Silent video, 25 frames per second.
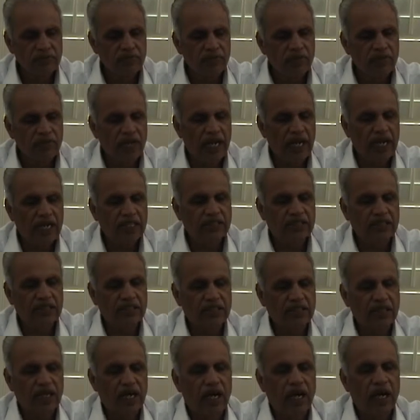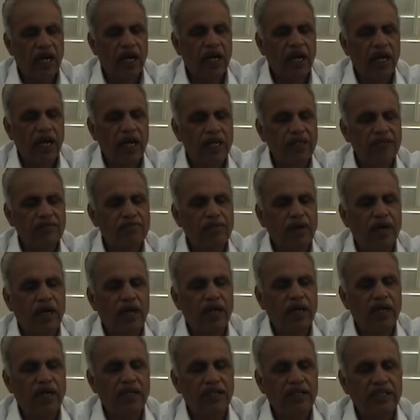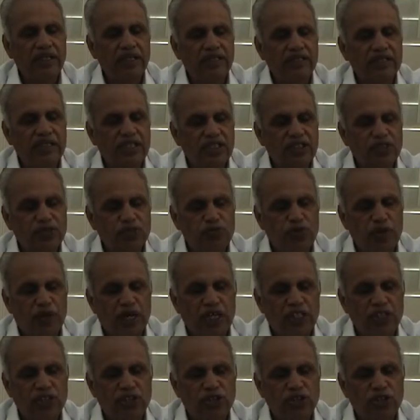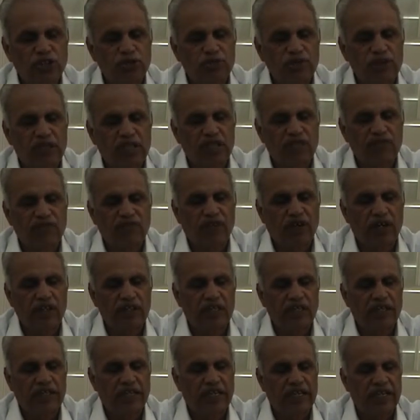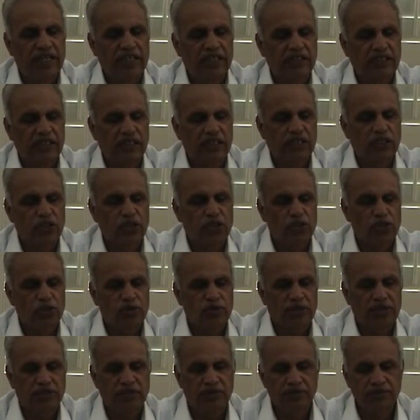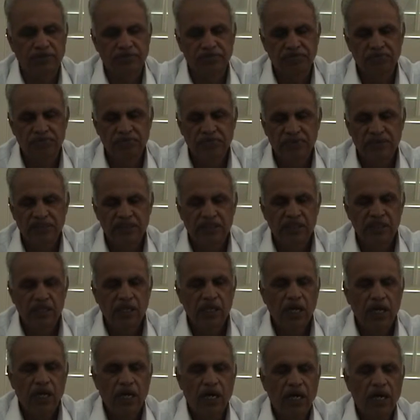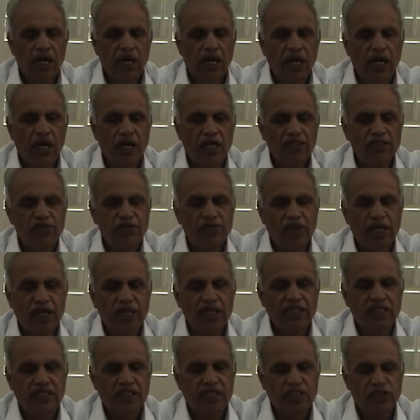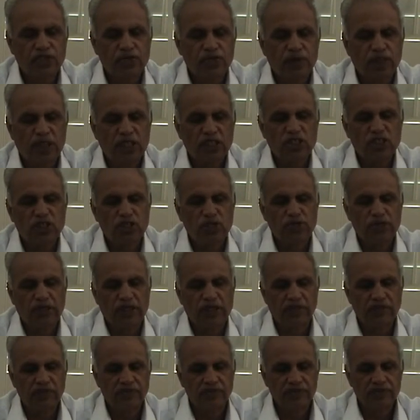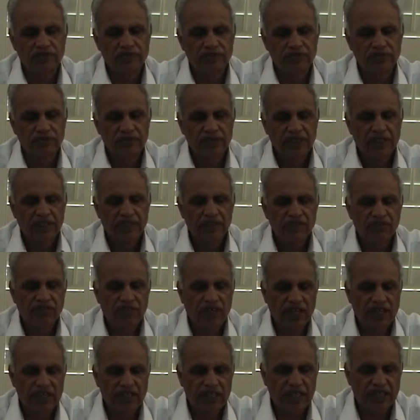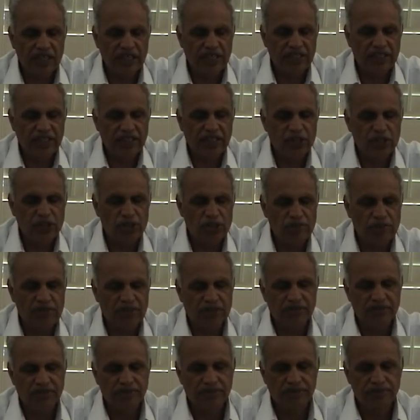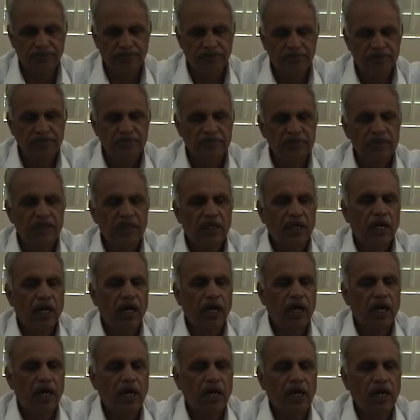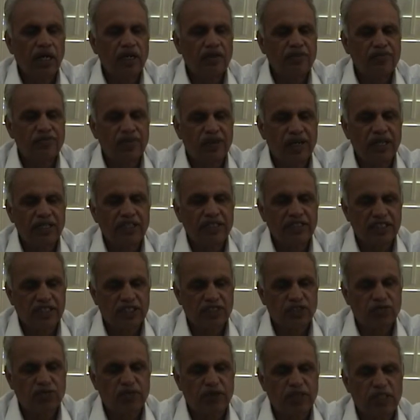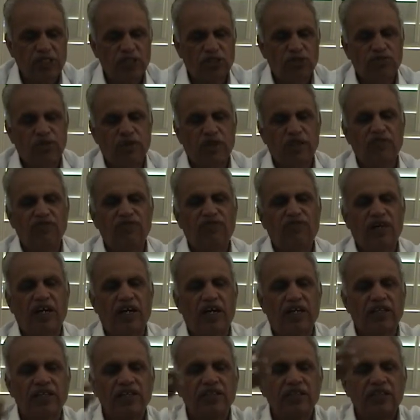As such, A and Ma is responsible for the creation of the universe. A and Ma is responsible for running the universe. A and Ma is responsible for